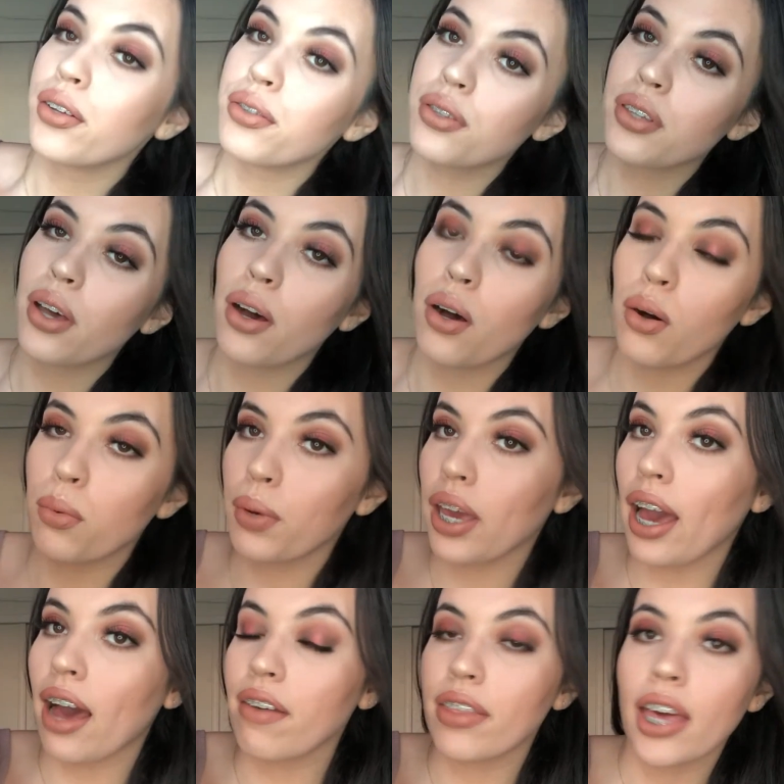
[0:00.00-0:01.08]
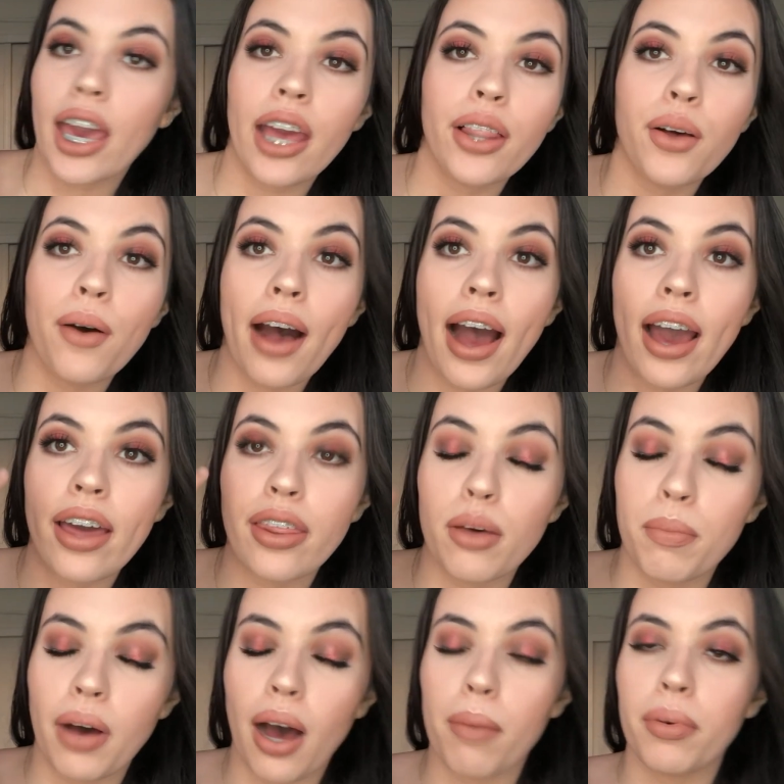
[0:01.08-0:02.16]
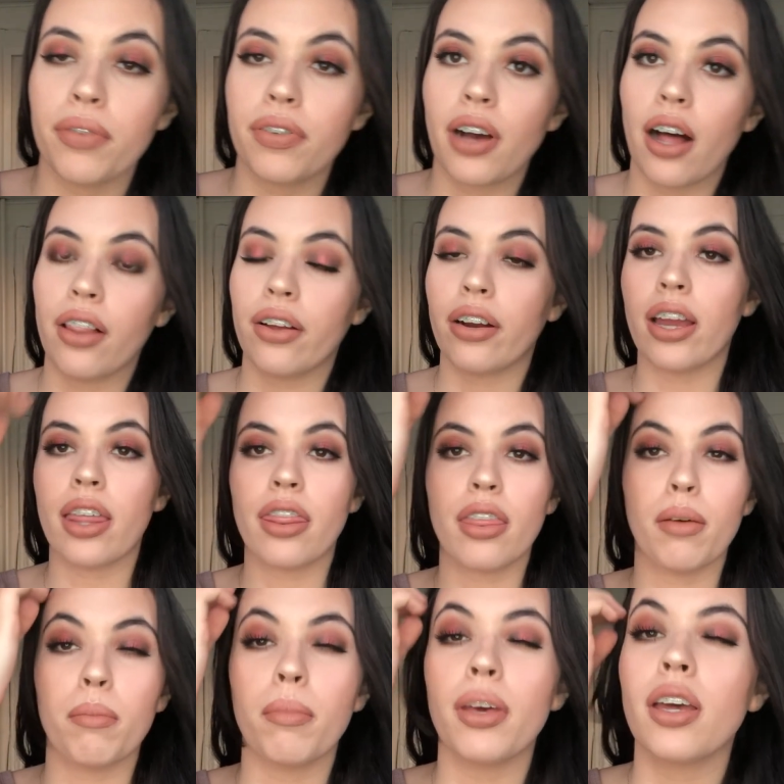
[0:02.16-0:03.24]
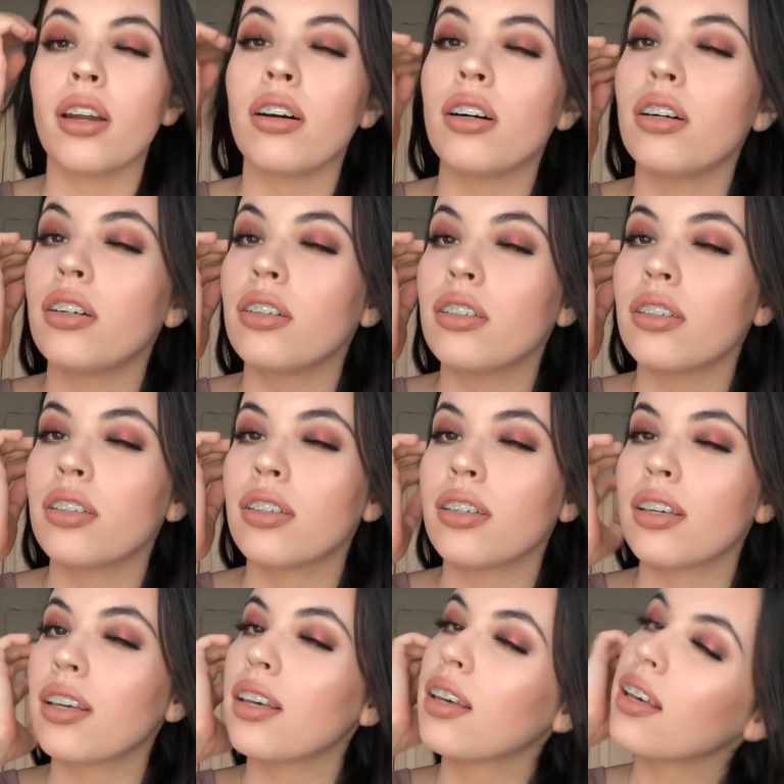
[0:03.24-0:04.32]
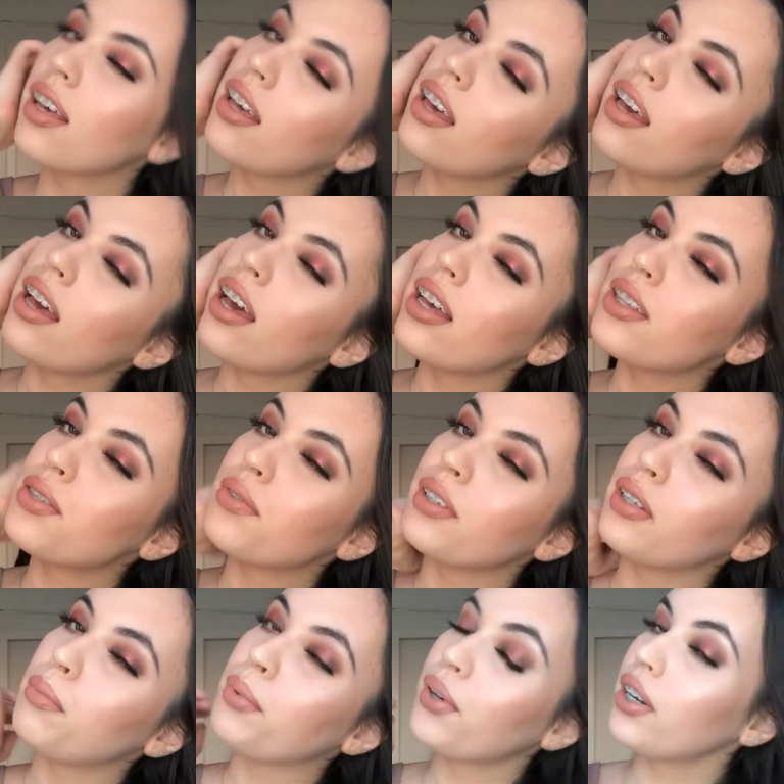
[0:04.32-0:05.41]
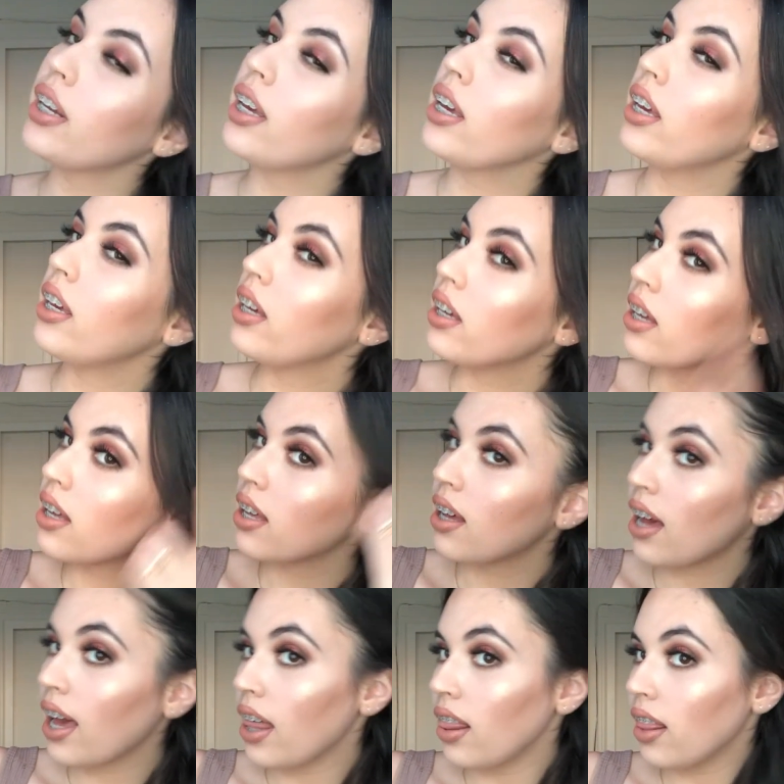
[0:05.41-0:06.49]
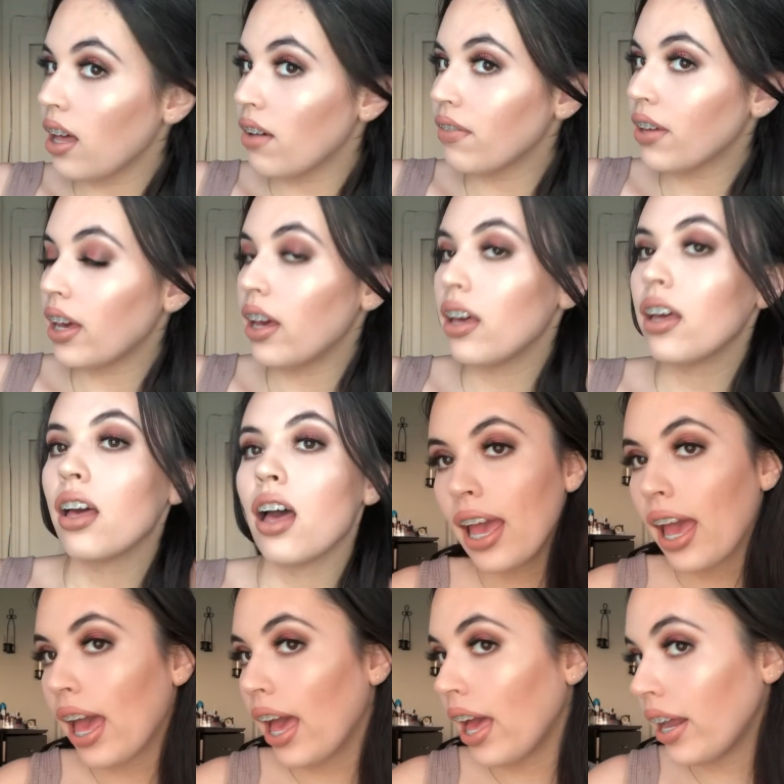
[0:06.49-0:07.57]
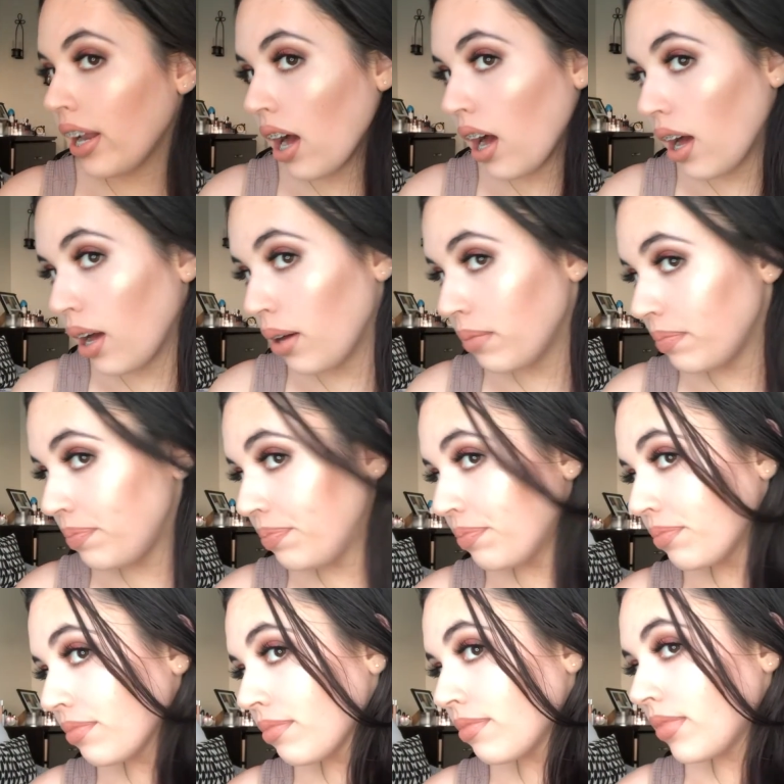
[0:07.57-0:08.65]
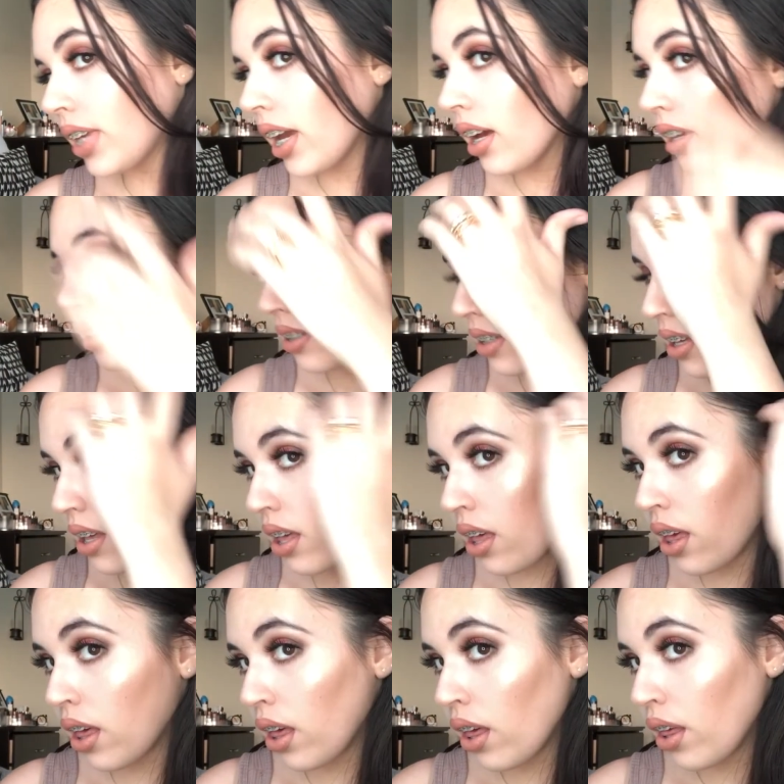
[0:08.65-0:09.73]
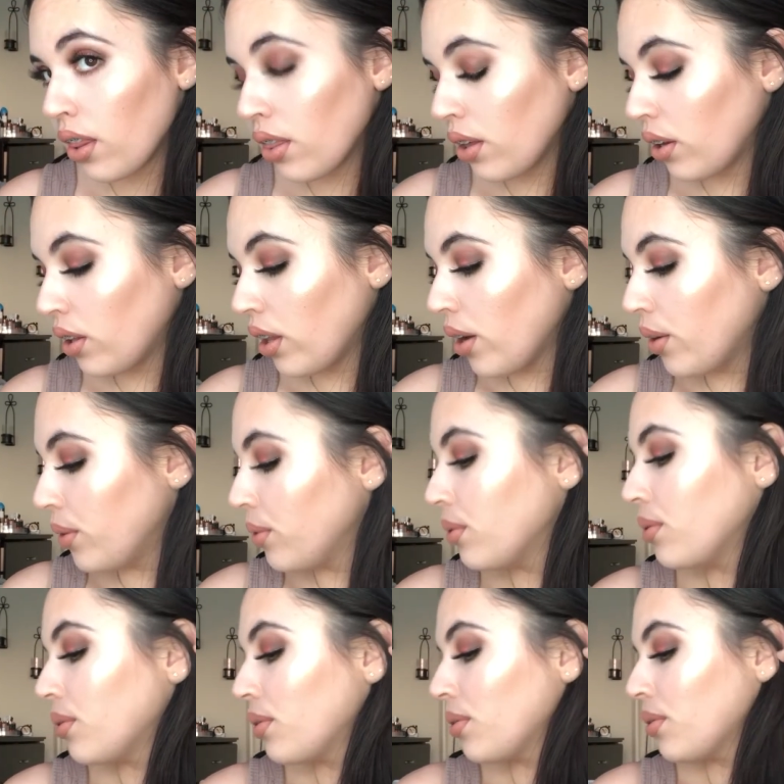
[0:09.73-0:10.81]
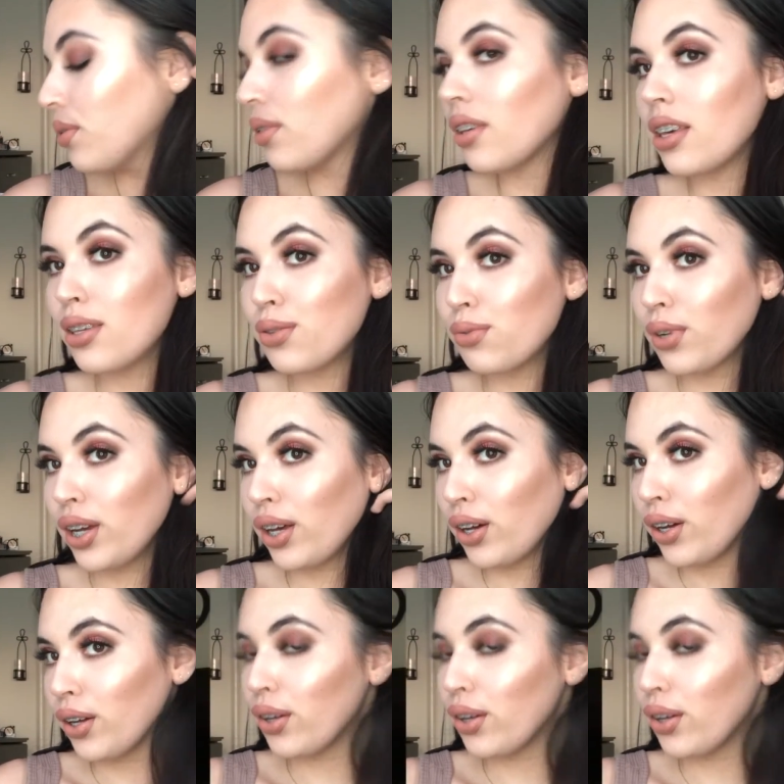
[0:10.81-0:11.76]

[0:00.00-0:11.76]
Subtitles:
So we have the halo eye, the pop of color in the middle. It's really pretty. I love it. And yeah, the glow is real.